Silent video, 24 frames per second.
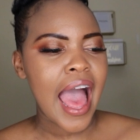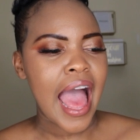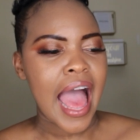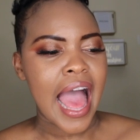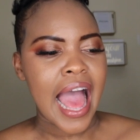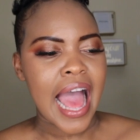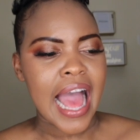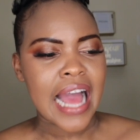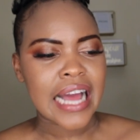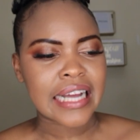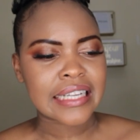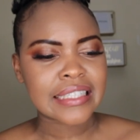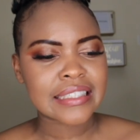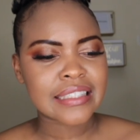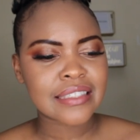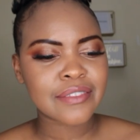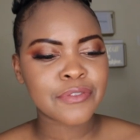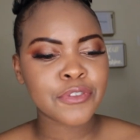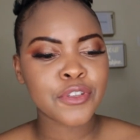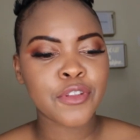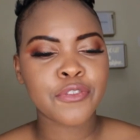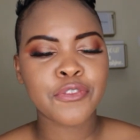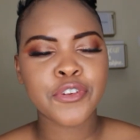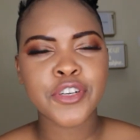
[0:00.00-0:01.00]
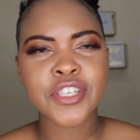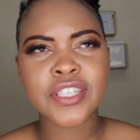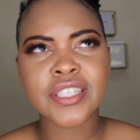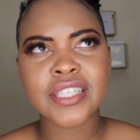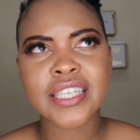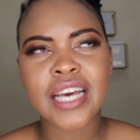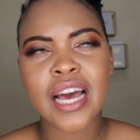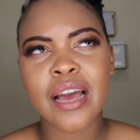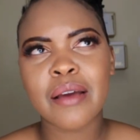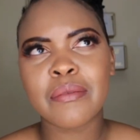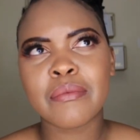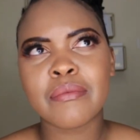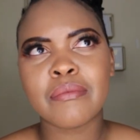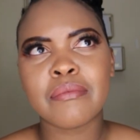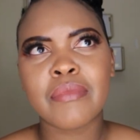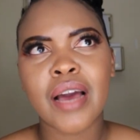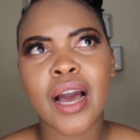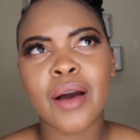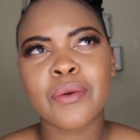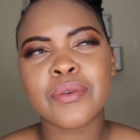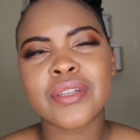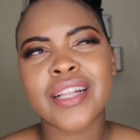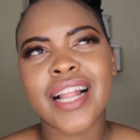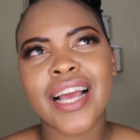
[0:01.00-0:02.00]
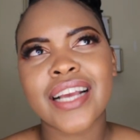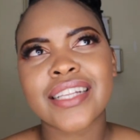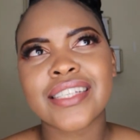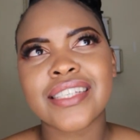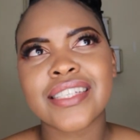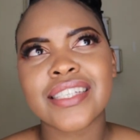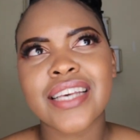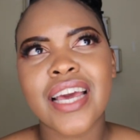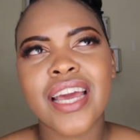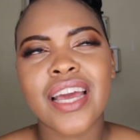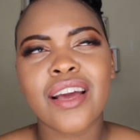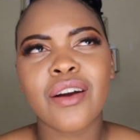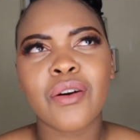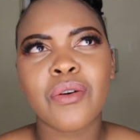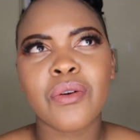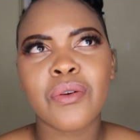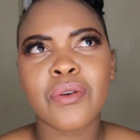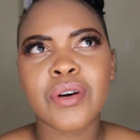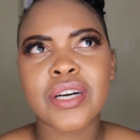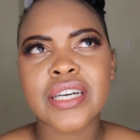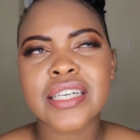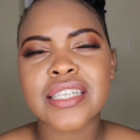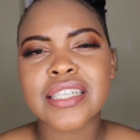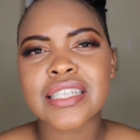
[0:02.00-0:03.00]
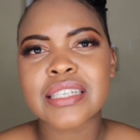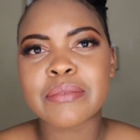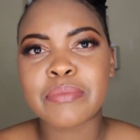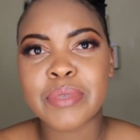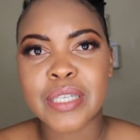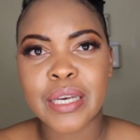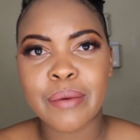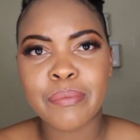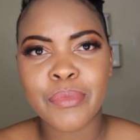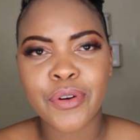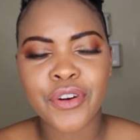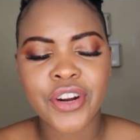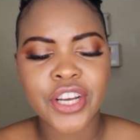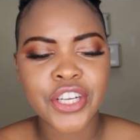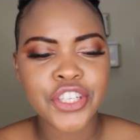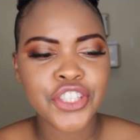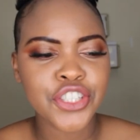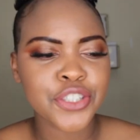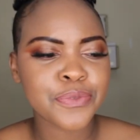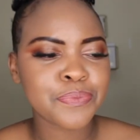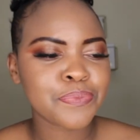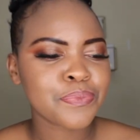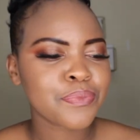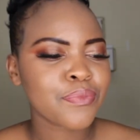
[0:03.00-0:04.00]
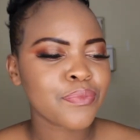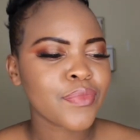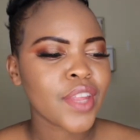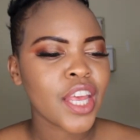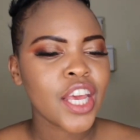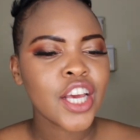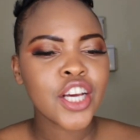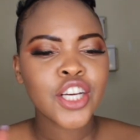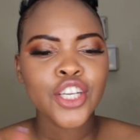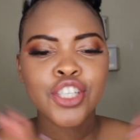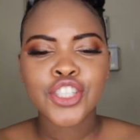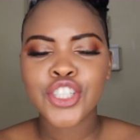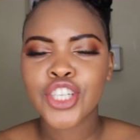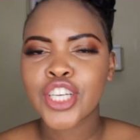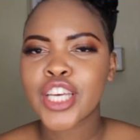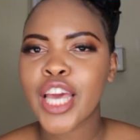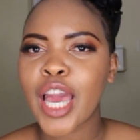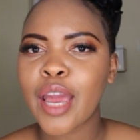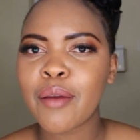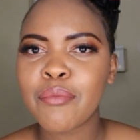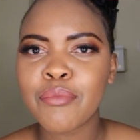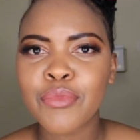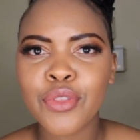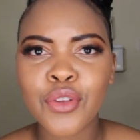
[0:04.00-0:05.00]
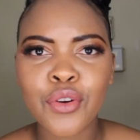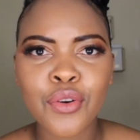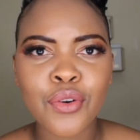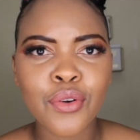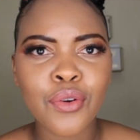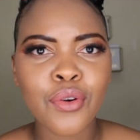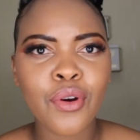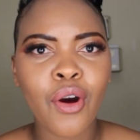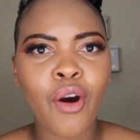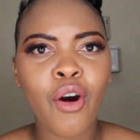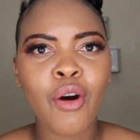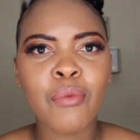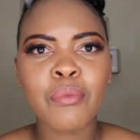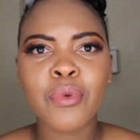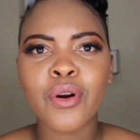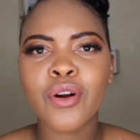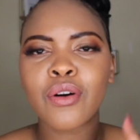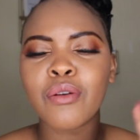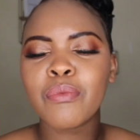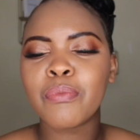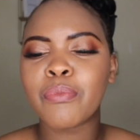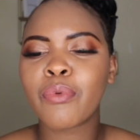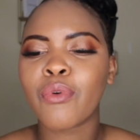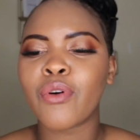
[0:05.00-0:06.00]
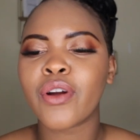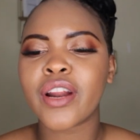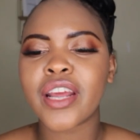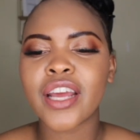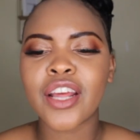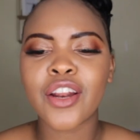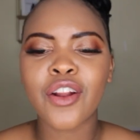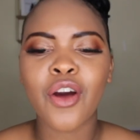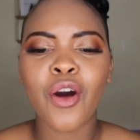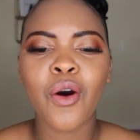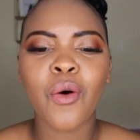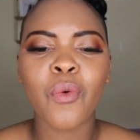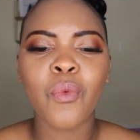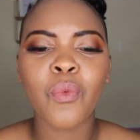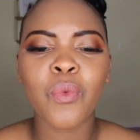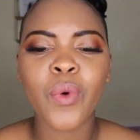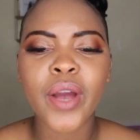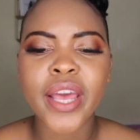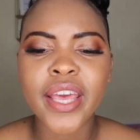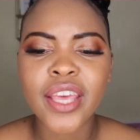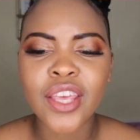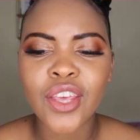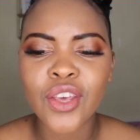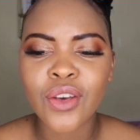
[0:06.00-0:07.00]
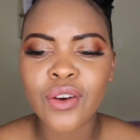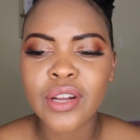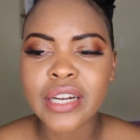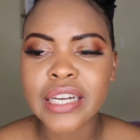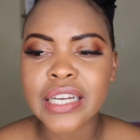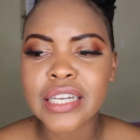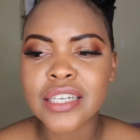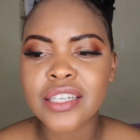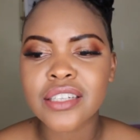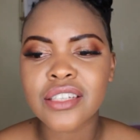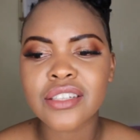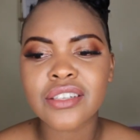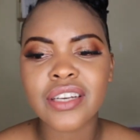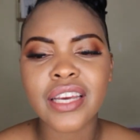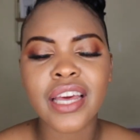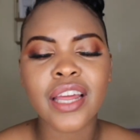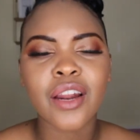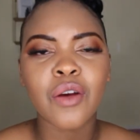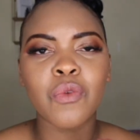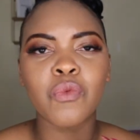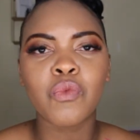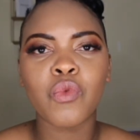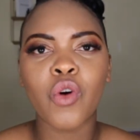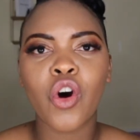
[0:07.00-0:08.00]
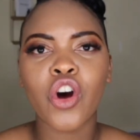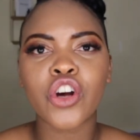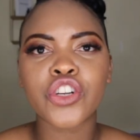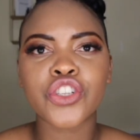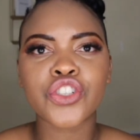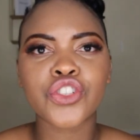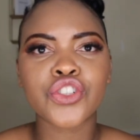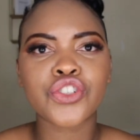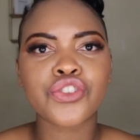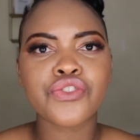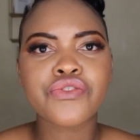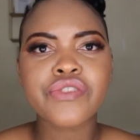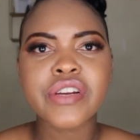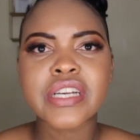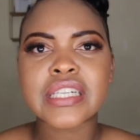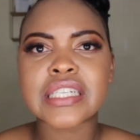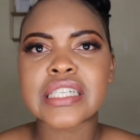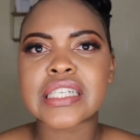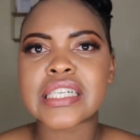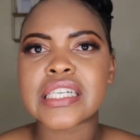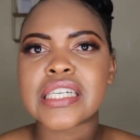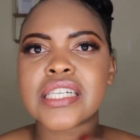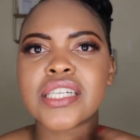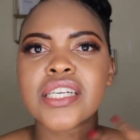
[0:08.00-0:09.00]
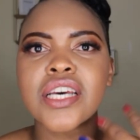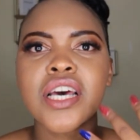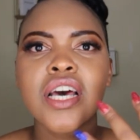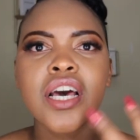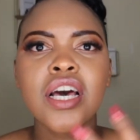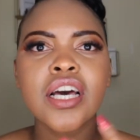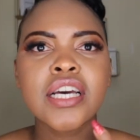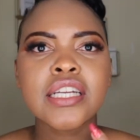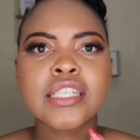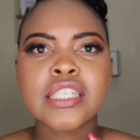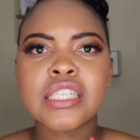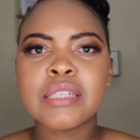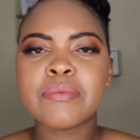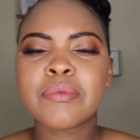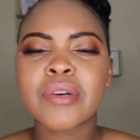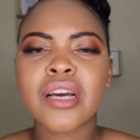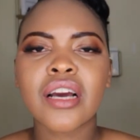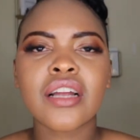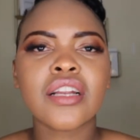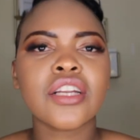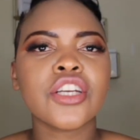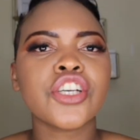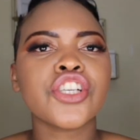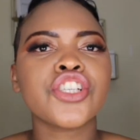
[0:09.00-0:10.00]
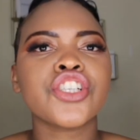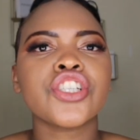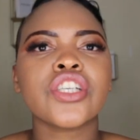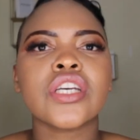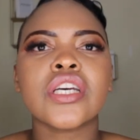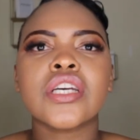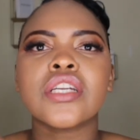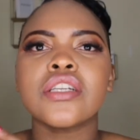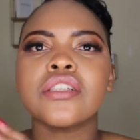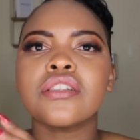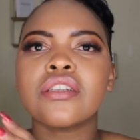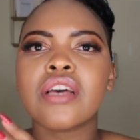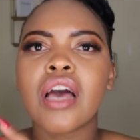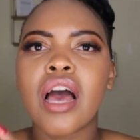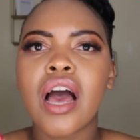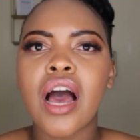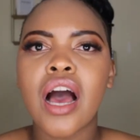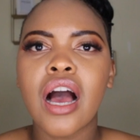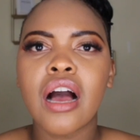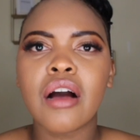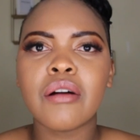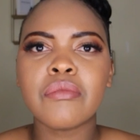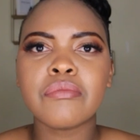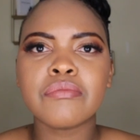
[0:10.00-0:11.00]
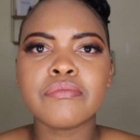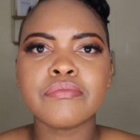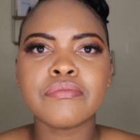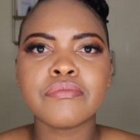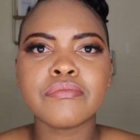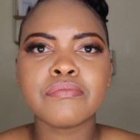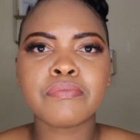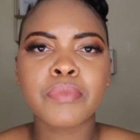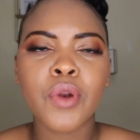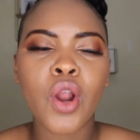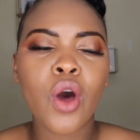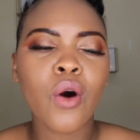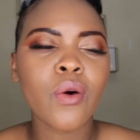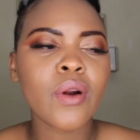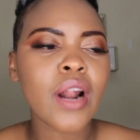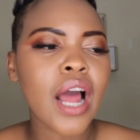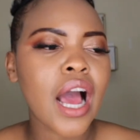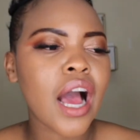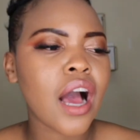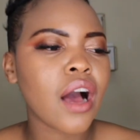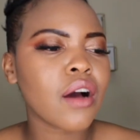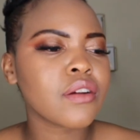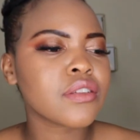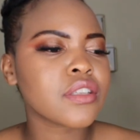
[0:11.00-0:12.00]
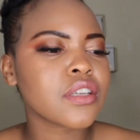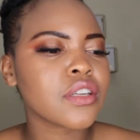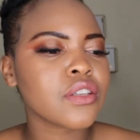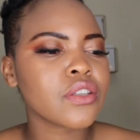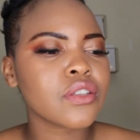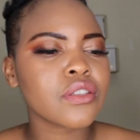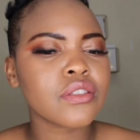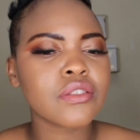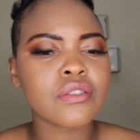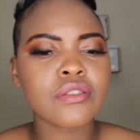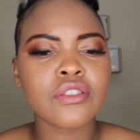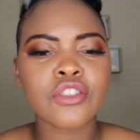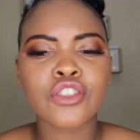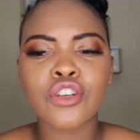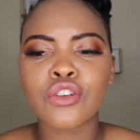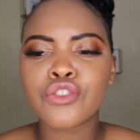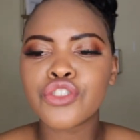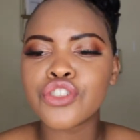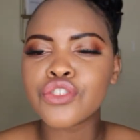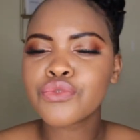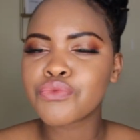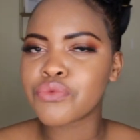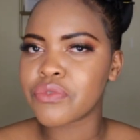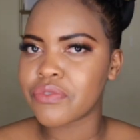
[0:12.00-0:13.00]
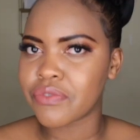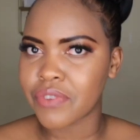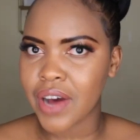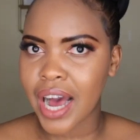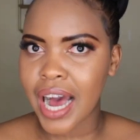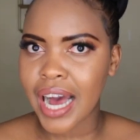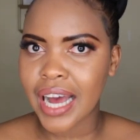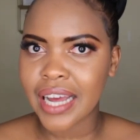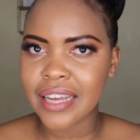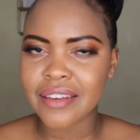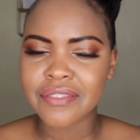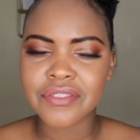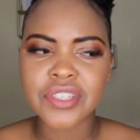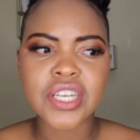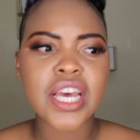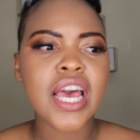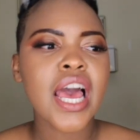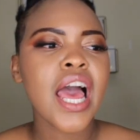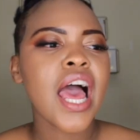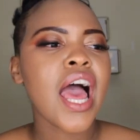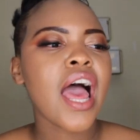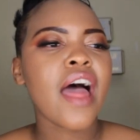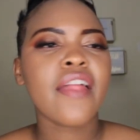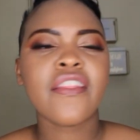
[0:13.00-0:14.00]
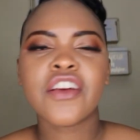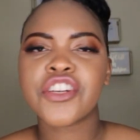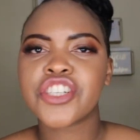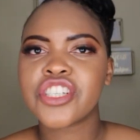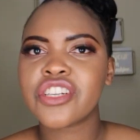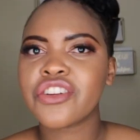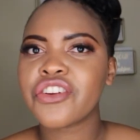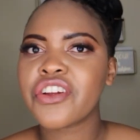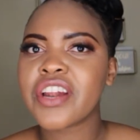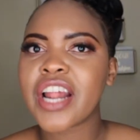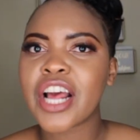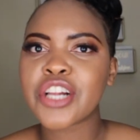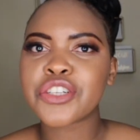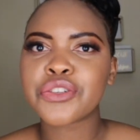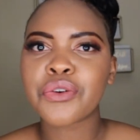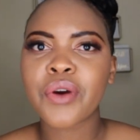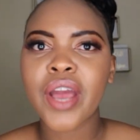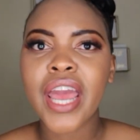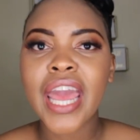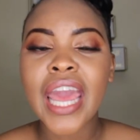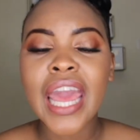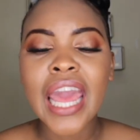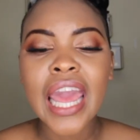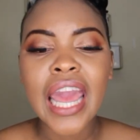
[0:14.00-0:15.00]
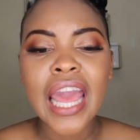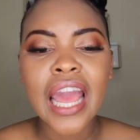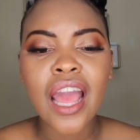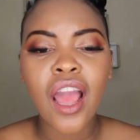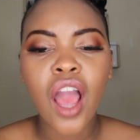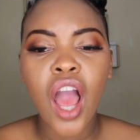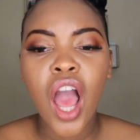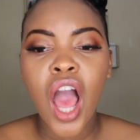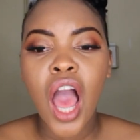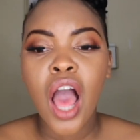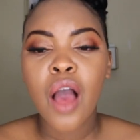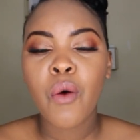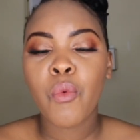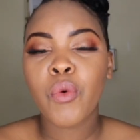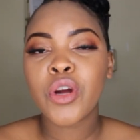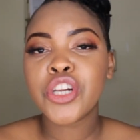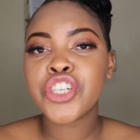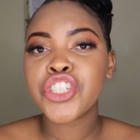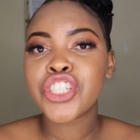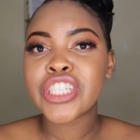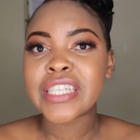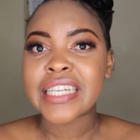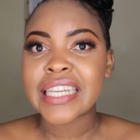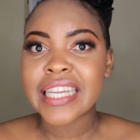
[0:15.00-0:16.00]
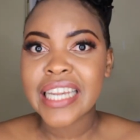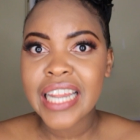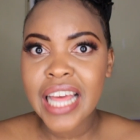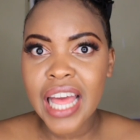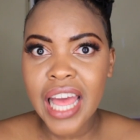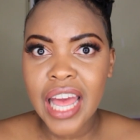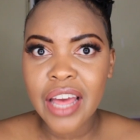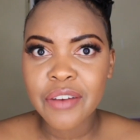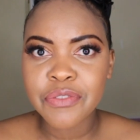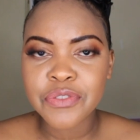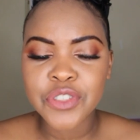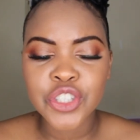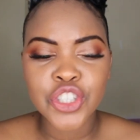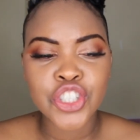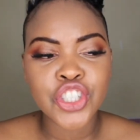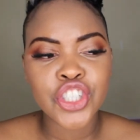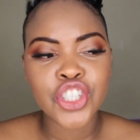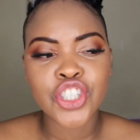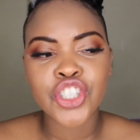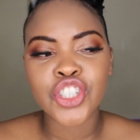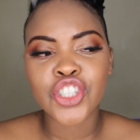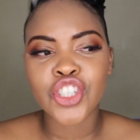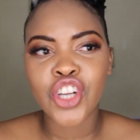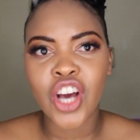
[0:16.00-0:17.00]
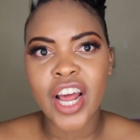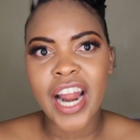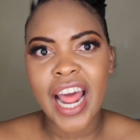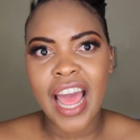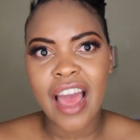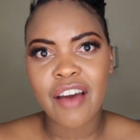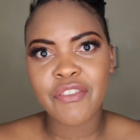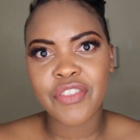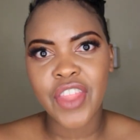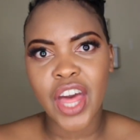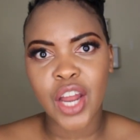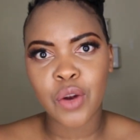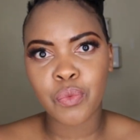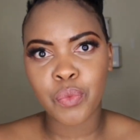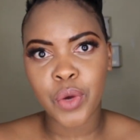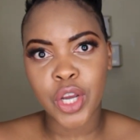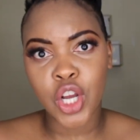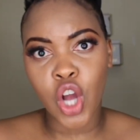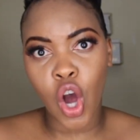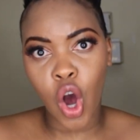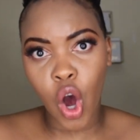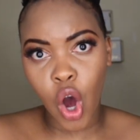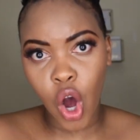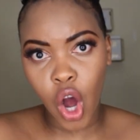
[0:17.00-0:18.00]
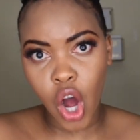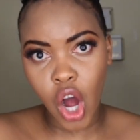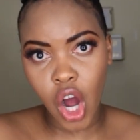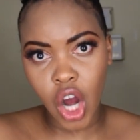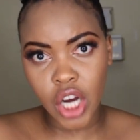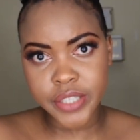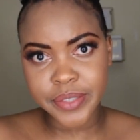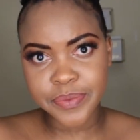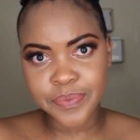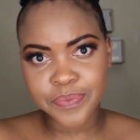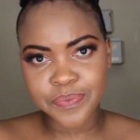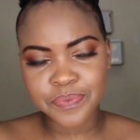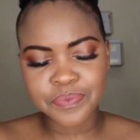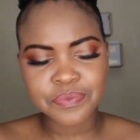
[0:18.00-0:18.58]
and for the first time, I would like to say August, September-ish, she came through. Homegirl bought in her wig unit to get it washed, treated, deep conditioned, um blown out, and you know, just revived. And then she did her natural hair. When she left, she did not have that wig on.